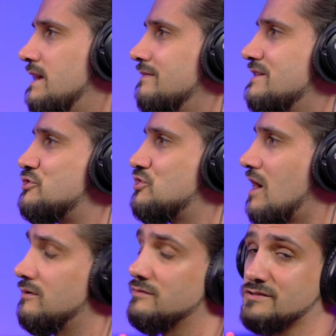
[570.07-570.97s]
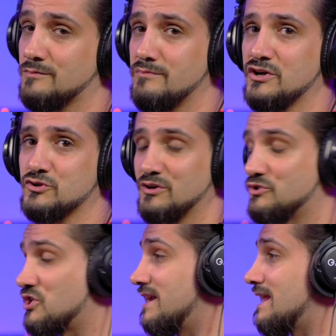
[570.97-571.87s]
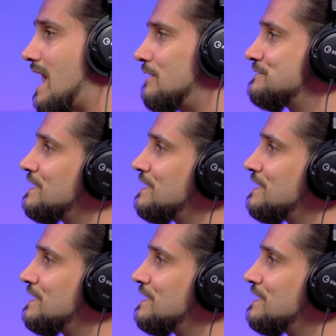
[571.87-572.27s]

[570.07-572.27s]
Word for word: in this channel, so make sure you check it out.